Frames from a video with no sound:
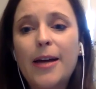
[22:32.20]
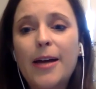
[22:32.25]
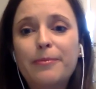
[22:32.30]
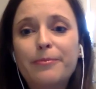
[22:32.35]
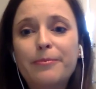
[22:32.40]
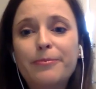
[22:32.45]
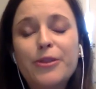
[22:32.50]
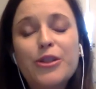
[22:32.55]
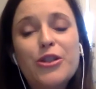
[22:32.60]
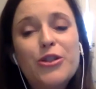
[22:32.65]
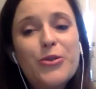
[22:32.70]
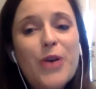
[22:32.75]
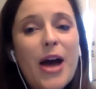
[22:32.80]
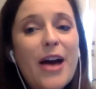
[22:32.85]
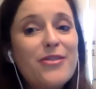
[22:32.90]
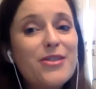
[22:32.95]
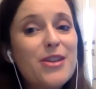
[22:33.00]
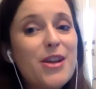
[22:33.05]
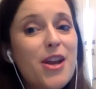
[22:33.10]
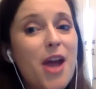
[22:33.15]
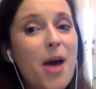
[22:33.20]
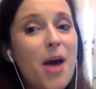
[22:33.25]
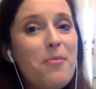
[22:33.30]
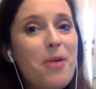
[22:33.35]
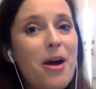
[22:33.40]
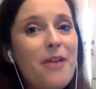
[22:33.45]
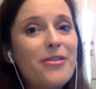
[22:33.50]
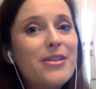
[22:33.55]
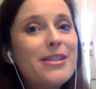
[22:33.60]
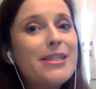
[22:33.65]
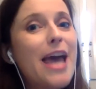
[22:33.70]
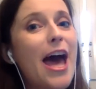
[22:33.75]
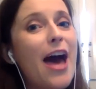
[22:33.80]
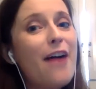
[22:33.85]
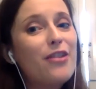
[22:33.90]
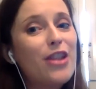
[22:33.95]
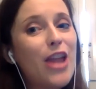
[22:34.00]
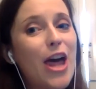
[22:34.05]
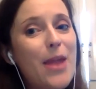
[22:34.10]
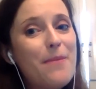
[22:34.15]
you do have some nonprofits that
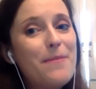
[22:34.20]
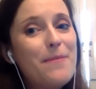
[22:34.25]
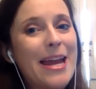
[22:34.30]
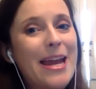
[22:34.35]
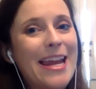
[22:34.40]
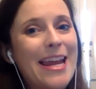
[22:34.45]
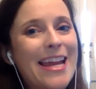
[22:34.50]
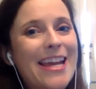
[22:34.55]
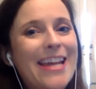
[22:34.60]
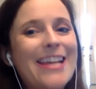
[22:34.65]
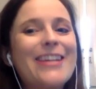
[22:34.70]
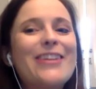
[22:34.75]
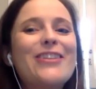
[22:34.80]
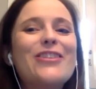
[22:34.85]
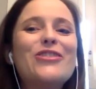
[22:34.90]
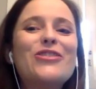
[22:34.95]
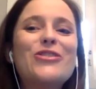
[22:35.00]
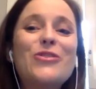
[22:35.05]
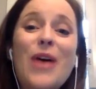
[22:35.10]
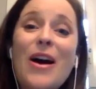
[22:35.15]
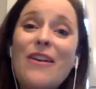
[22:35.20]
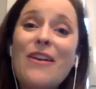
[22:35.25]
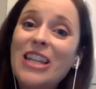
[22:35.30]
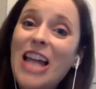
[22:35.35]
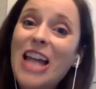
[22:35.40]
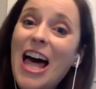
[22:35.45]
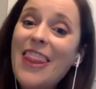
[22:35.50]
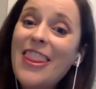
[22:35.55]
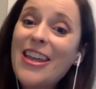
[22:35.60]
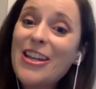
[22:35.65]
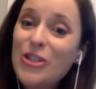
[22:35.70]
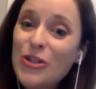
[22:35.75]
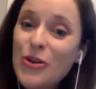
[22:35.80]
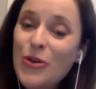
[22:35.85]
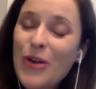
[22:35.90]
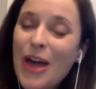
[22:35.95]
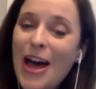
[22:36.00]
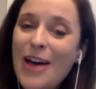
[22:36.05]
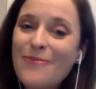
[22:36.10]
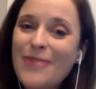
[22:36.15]
have a lot of money. You do have a lot that
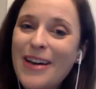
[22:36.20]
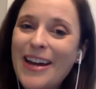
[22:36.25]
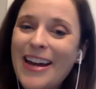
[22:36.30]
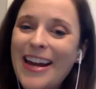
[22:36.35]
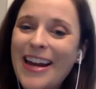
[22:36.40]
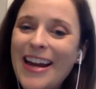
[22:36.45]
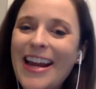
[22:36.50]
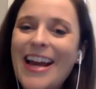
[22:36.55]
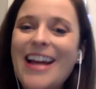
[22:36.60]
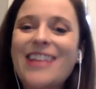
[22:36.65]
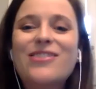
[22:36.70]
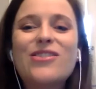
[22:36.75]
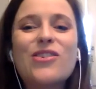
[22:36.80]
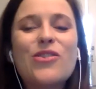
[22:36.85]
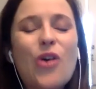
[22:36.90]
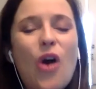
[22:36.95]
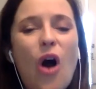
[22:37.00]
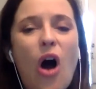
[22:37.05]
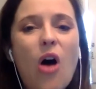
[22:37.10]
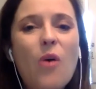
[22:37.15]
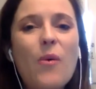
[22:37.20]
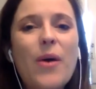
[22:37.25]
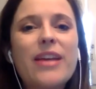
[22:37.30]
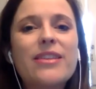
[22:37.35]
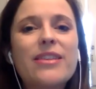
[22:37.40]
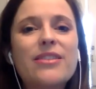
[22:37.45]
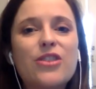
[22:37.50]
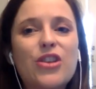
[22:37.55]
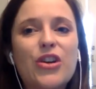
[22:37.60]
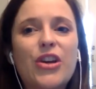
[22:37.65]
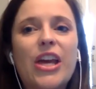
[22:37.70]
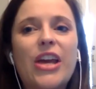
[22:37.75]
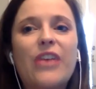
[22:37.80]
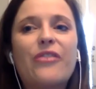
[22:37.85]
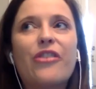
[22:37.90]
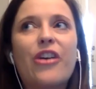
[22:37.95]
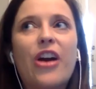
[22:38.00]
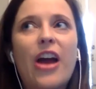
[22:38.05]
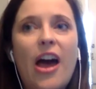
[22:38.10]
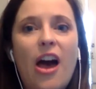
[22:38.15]
don't have money. And so they're always looking
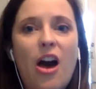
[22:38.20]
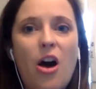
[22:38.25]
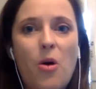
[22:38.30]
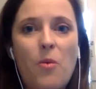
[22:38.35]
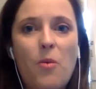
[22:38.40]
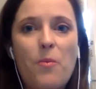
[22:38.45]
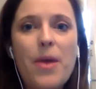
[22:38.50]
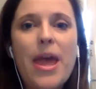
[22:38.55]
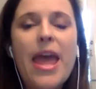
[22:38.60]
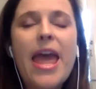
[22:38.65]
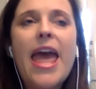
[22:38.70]
for help.